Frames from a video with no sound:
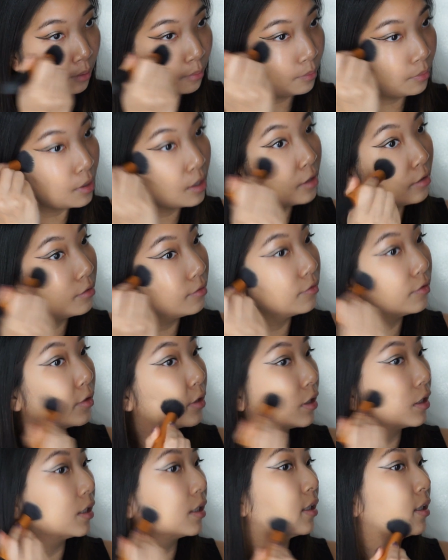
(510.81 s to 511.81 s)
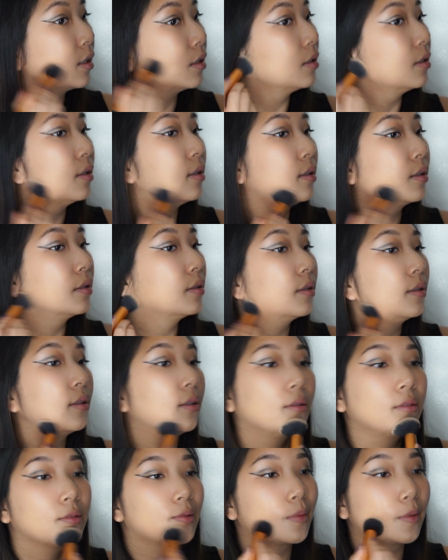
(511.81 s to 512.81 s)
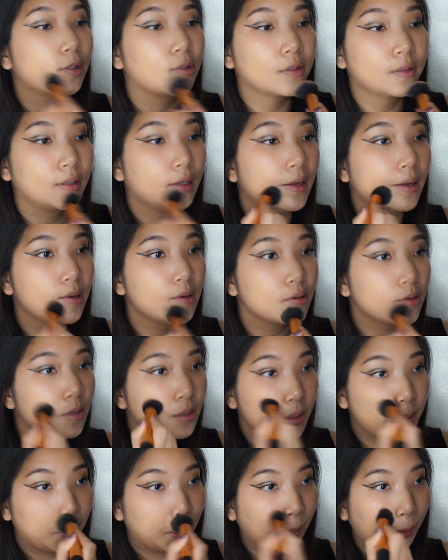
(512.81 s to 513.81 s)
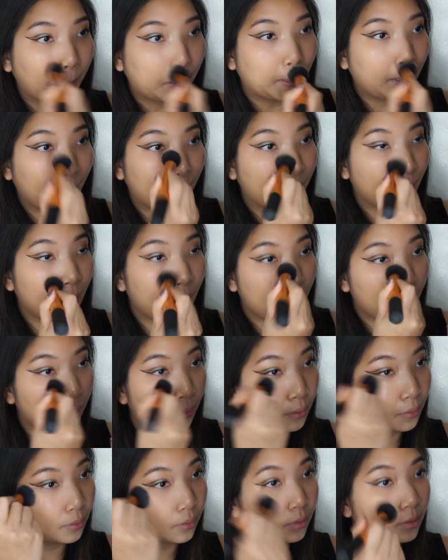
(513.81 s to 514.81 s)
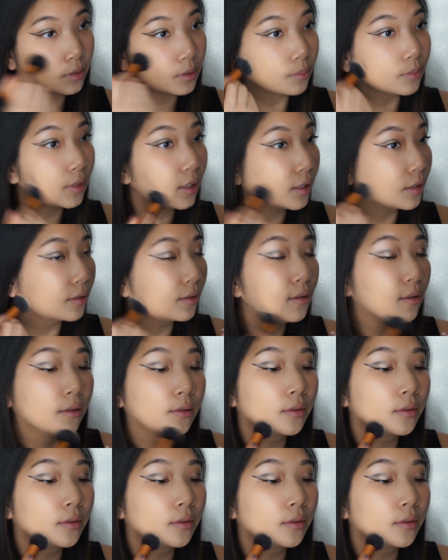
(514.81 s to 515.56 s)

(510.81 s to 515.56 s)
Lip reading: but for special occasions or a night out or something